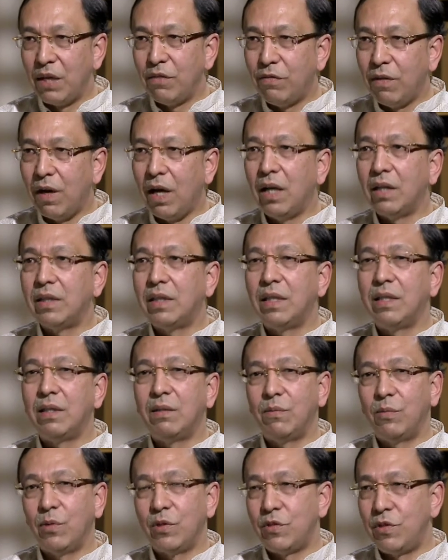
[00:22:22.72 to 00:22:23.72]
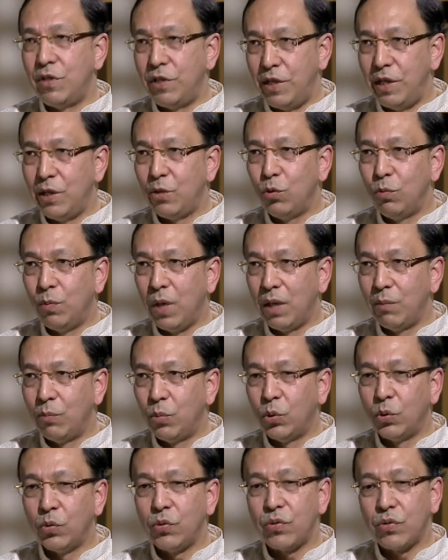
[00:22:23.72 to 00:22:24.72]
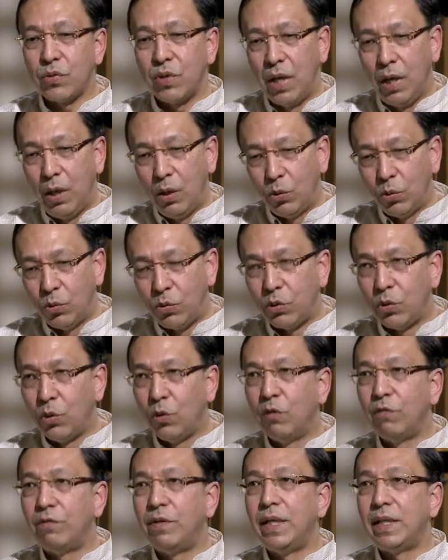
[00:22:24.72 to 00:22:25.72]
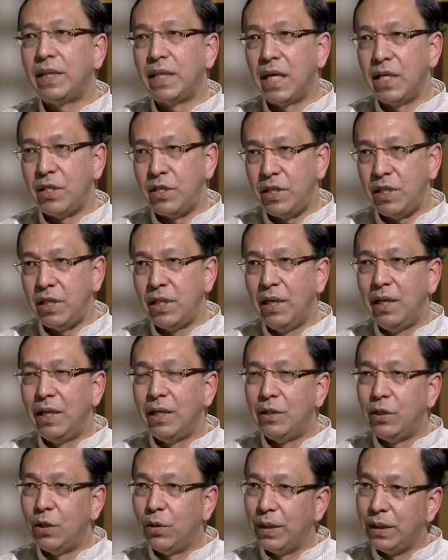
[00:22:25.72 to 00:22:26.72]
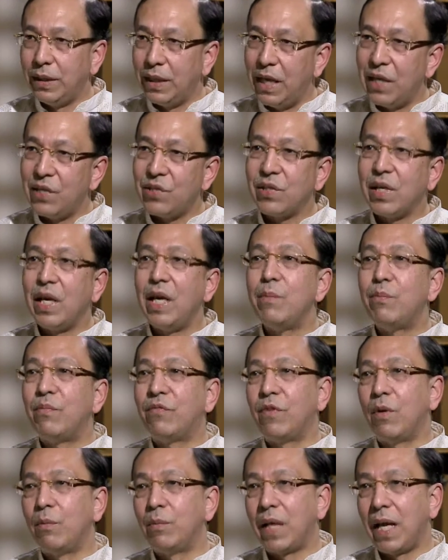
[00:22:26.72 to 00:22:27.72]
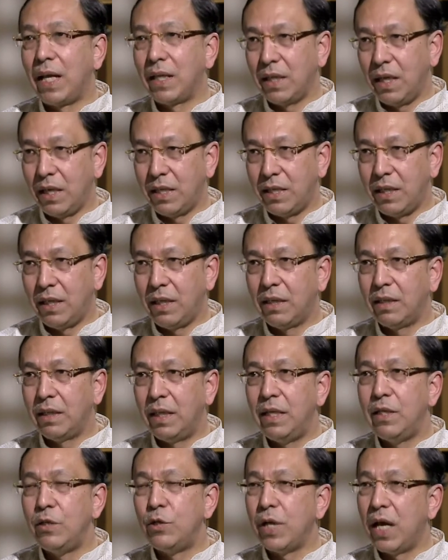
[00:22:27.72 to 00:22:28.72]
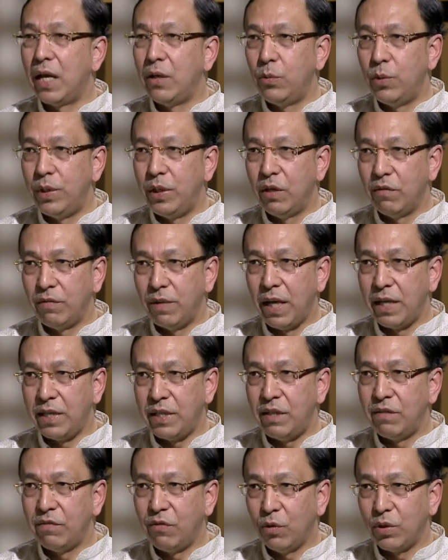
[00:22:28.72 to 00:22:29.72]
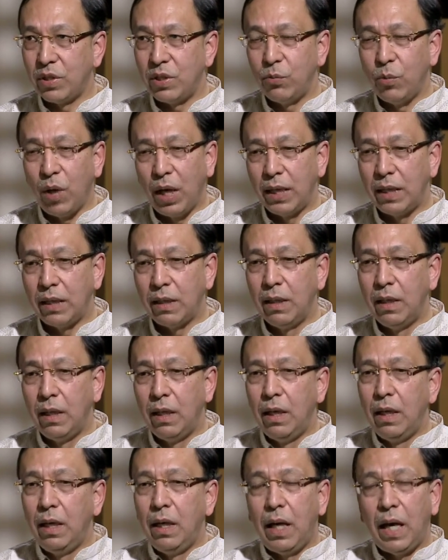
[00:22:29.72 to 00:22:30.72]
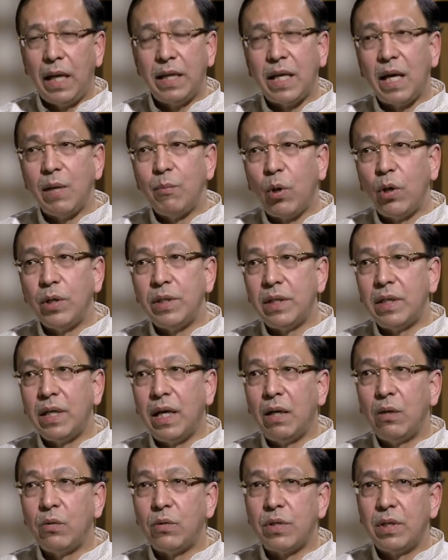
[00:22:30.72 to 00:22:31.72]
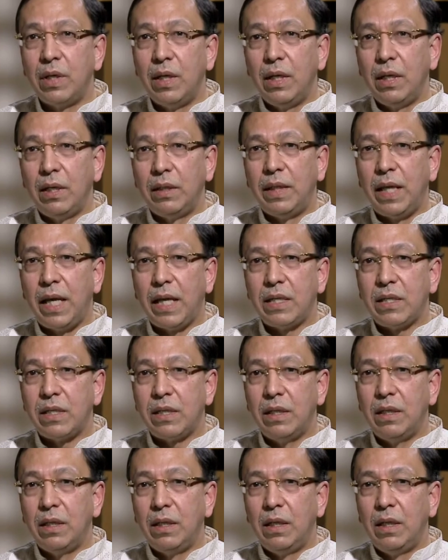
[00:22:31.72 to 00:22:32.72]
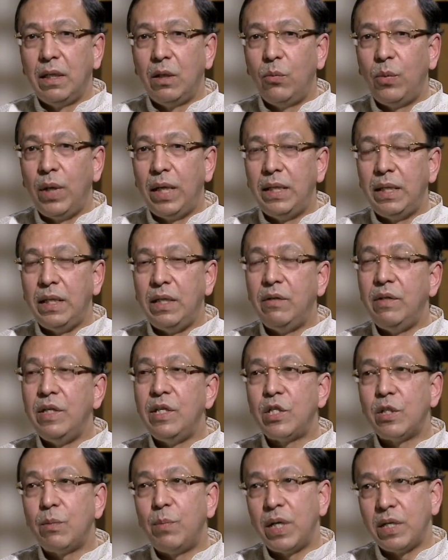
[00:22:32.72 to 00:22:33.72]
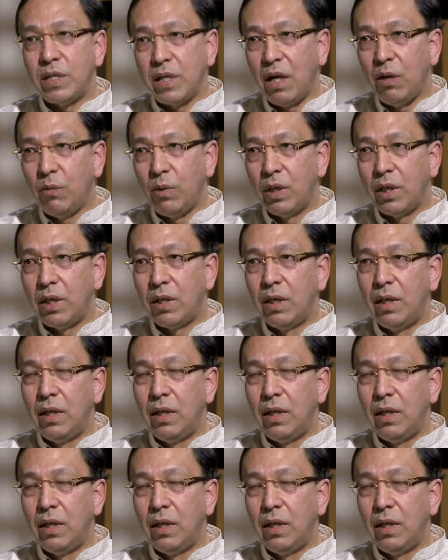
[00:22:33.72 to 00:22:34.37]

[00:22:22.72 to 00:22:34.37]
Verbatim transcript: father was Shishir Kumar Bose, who drove Netaji during the escape from Calcutta in January of 1941. And I pointed out that when he reached Peshawar,